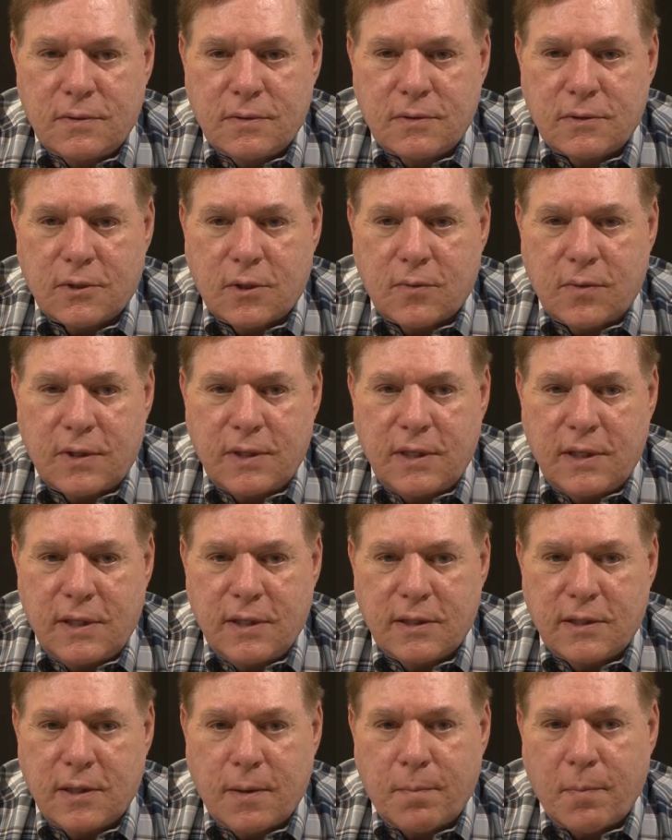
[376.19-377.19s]
So we
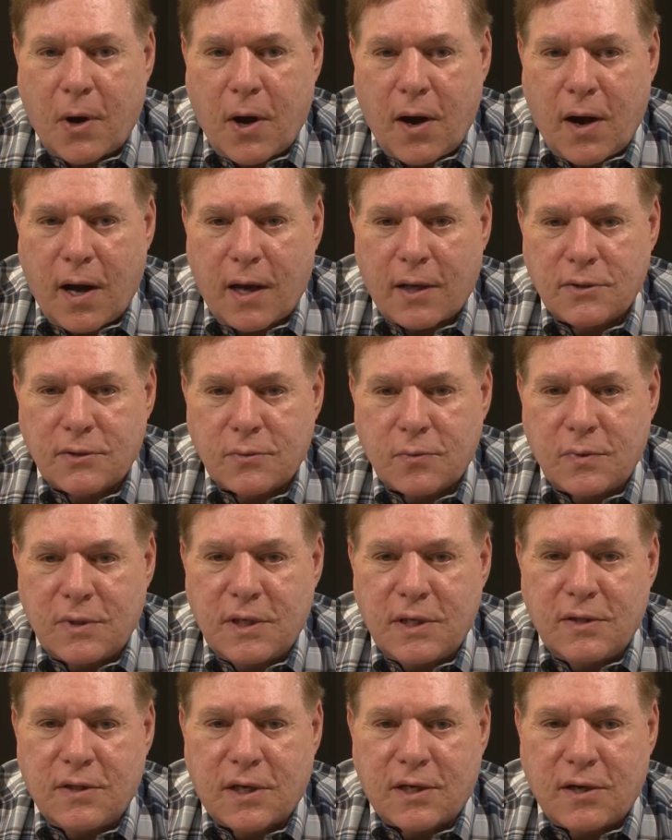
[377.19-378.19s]
needed the box, we
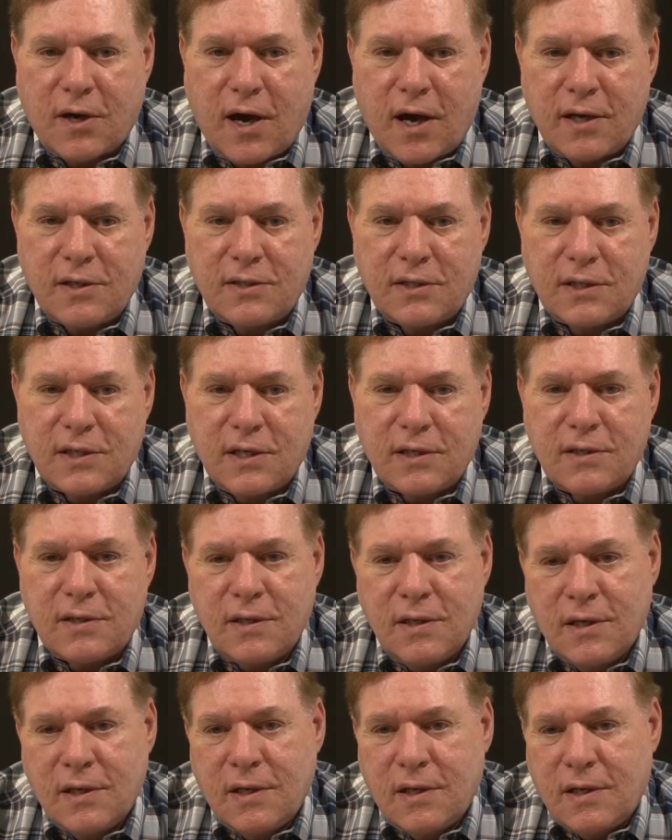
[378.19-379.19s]
need the content,
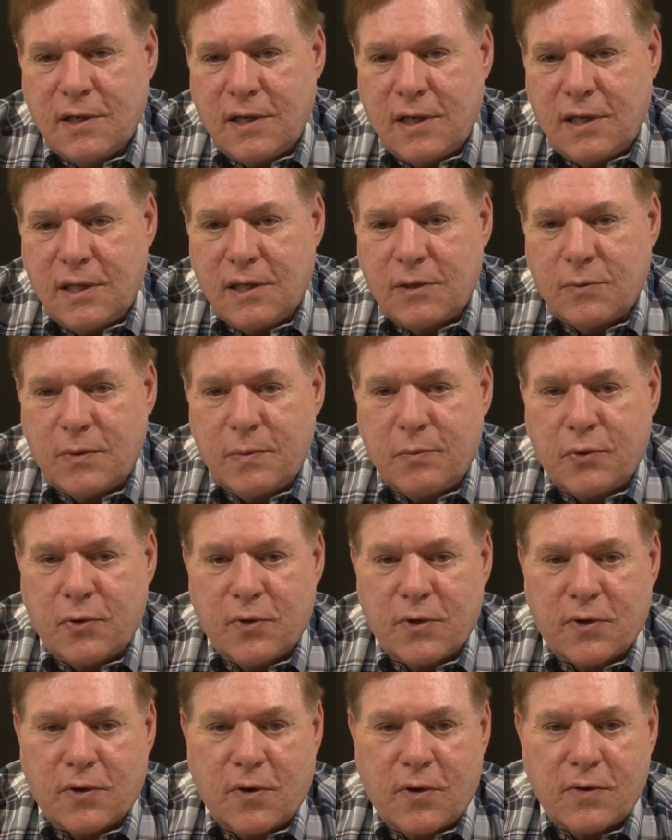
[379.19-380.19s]
and then we
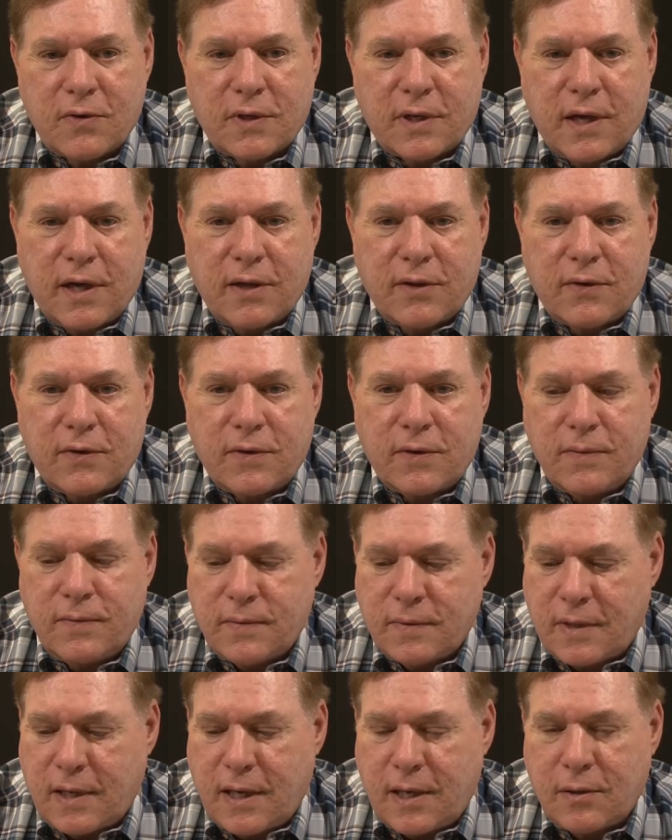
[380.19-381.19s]
pull it all together,
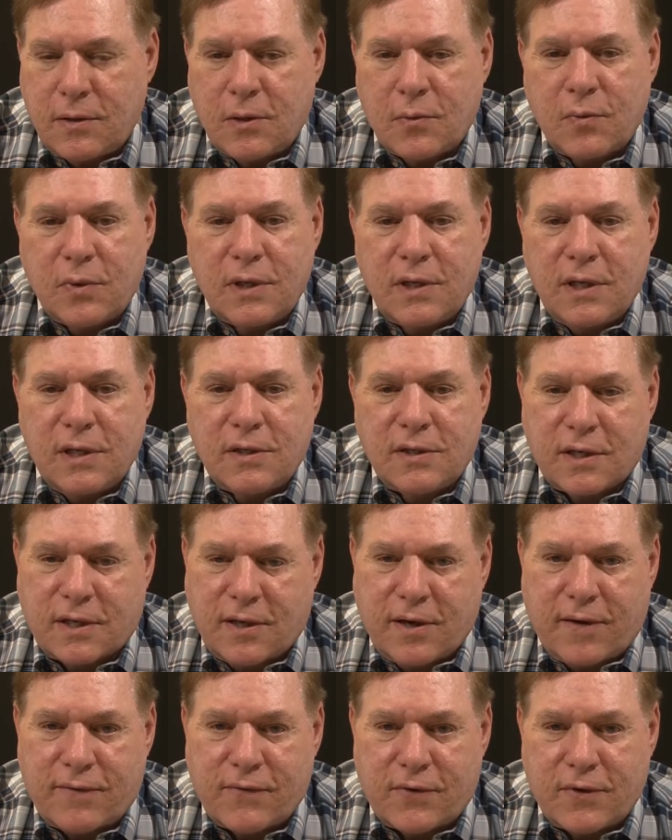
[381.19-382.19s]
and then we need to
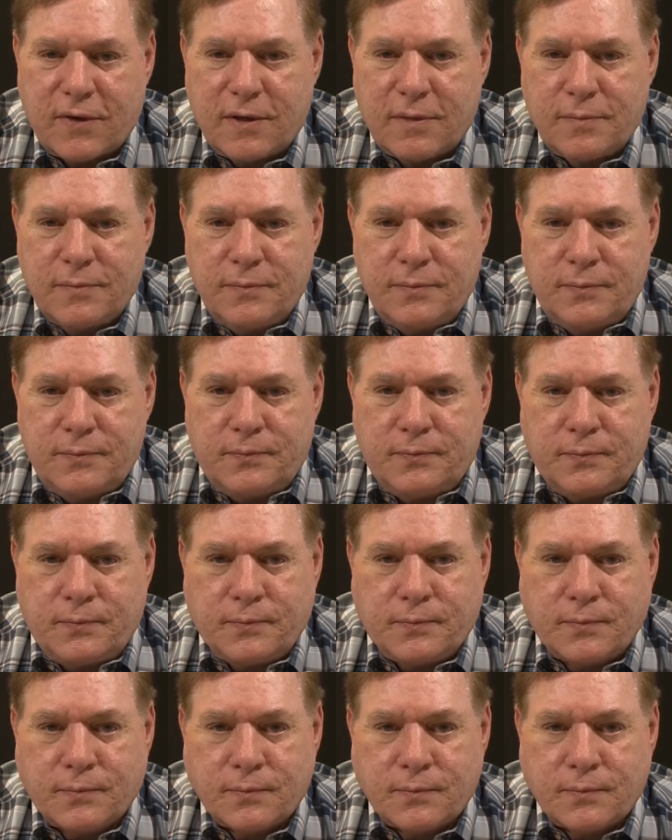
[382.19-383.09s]
govern it.